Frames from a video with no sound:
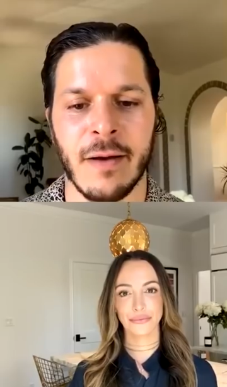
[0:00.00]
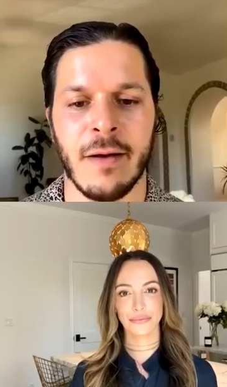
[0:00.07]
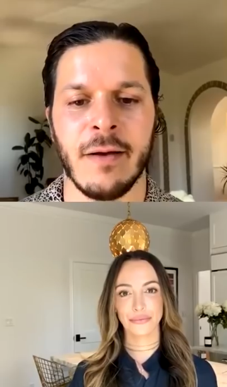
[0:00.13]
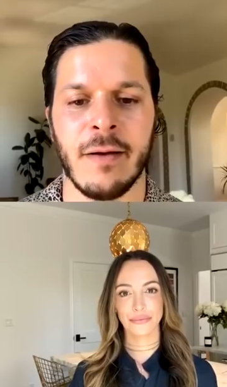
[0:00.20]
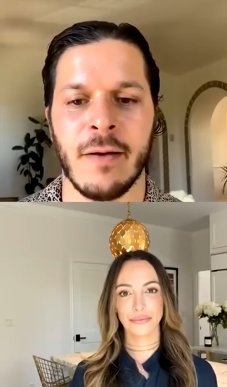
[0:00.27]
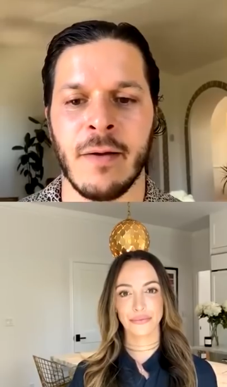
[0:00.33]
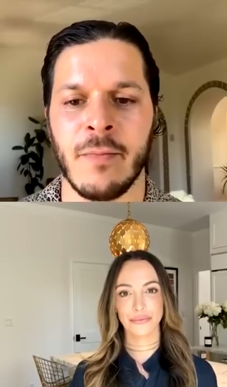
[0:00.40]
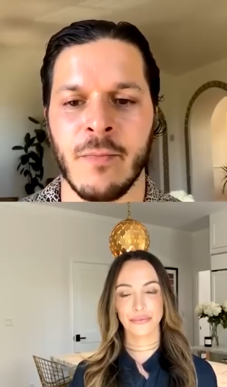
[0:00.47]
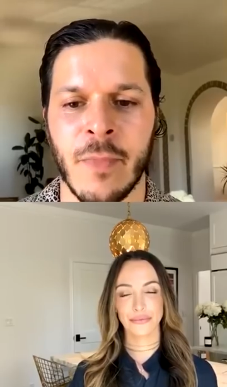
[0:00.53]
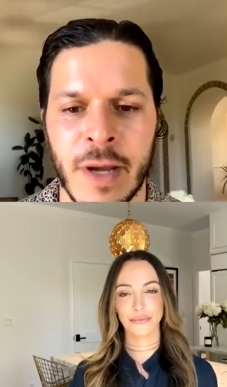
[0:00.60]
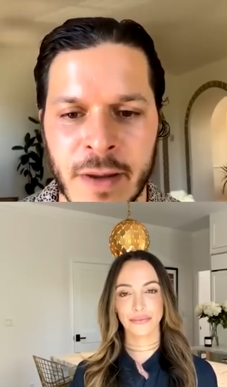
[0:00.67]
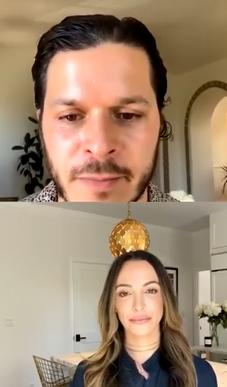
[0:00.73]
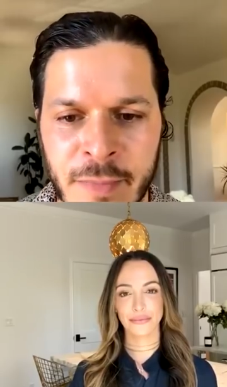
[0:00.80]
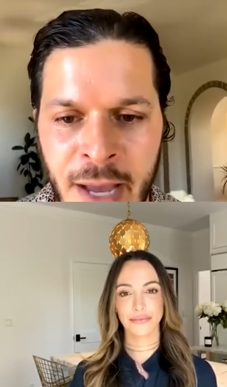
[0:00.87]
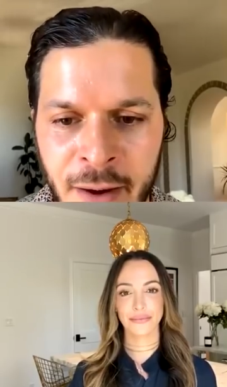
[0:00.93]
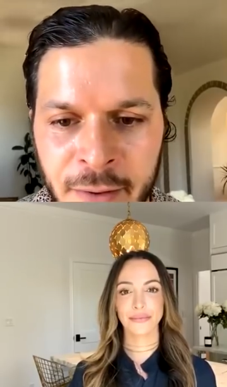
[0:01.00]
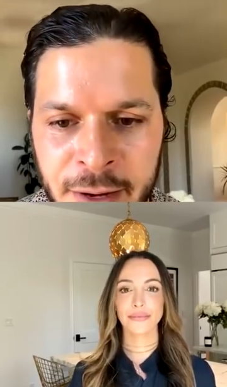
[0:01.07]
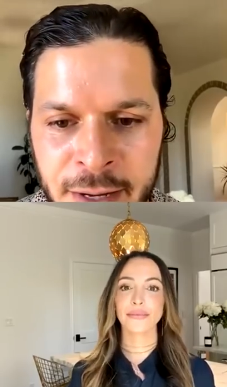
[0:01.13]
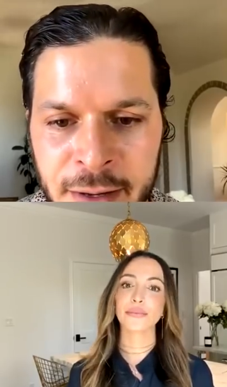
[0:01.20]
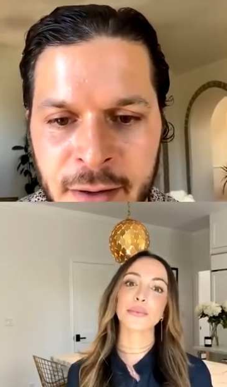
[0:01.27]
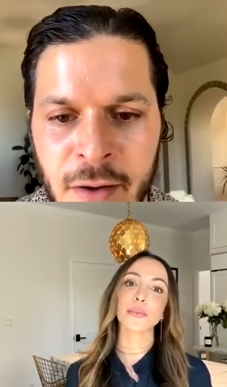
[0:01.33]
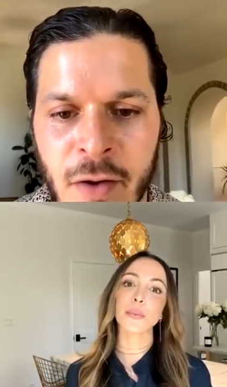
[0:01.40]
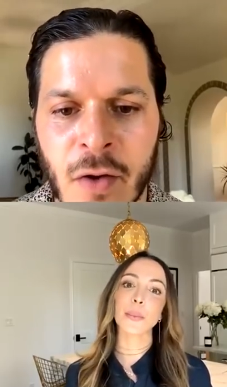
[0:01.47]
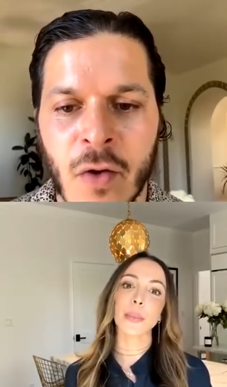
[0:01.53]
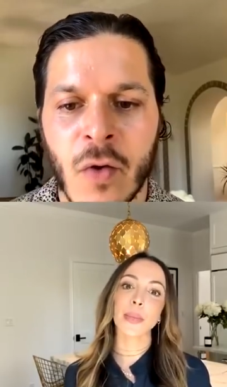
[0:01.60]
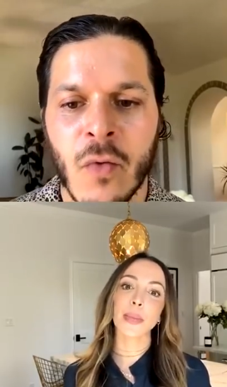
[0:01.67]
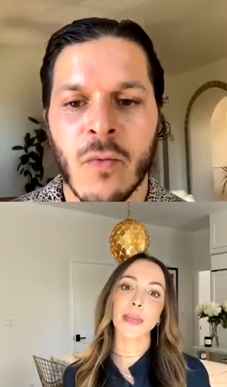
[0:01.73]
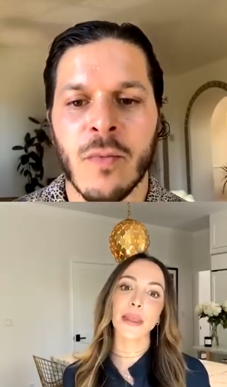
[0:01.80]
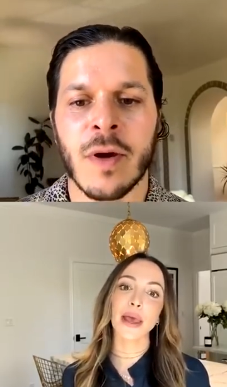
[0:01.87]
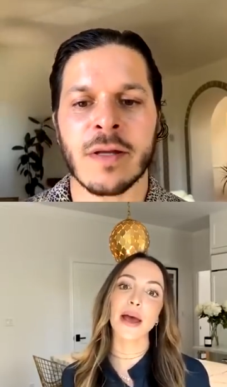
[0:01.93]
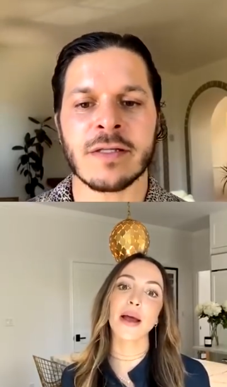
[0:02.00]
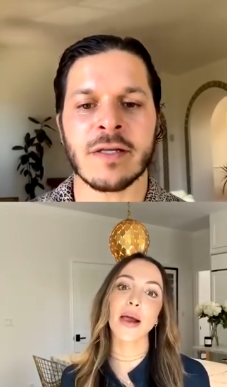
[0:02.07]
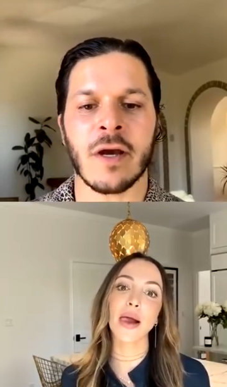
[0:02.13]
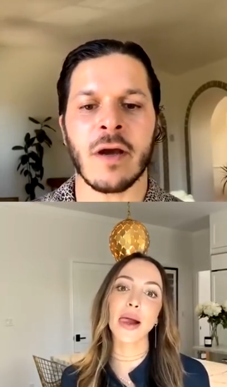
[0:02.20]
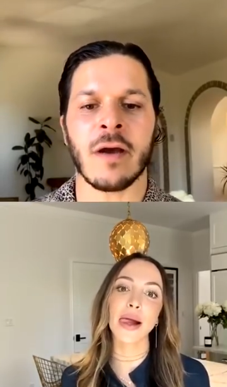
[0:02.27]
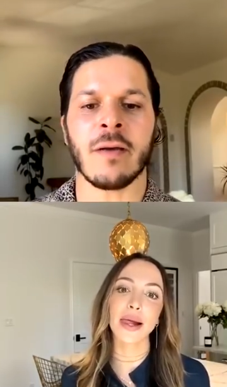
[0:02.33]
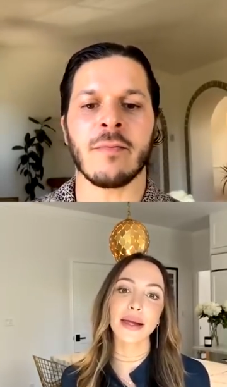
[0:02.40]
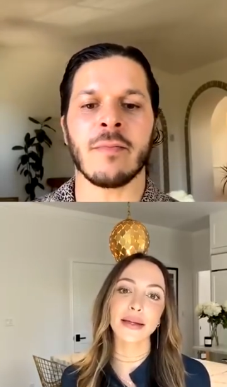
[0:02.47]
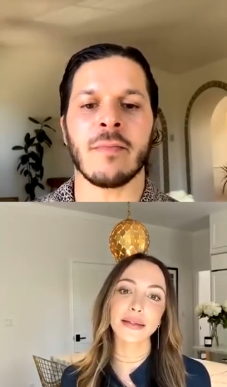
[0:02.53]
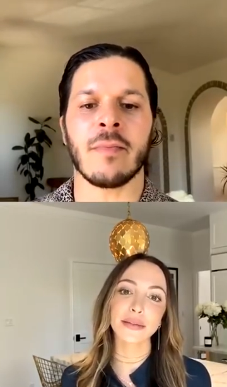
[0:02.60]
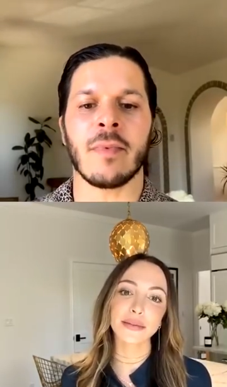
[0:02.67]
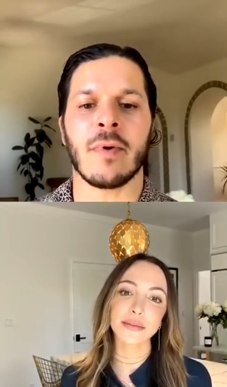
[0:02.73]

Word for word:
Speaker 1: um, wait, Maui. What, um,